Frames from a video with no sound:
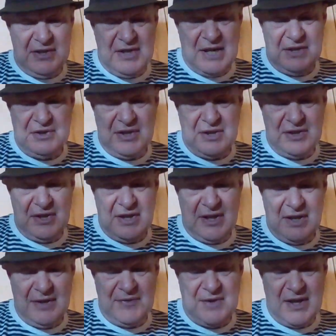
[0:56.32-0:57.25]

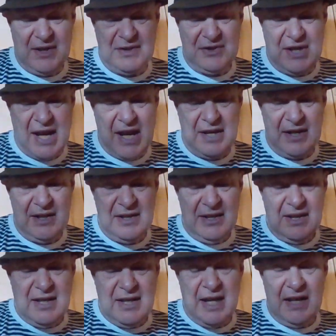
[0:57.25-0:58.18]
intensity of the attack,
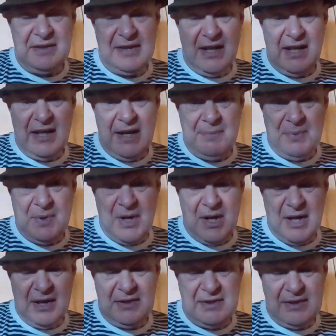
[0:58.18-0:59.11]
a
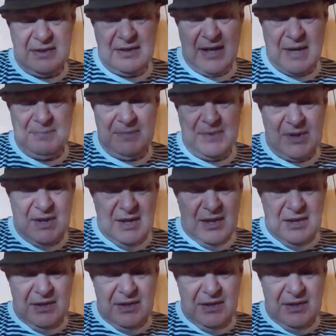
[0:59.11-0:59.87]
deliberate attempt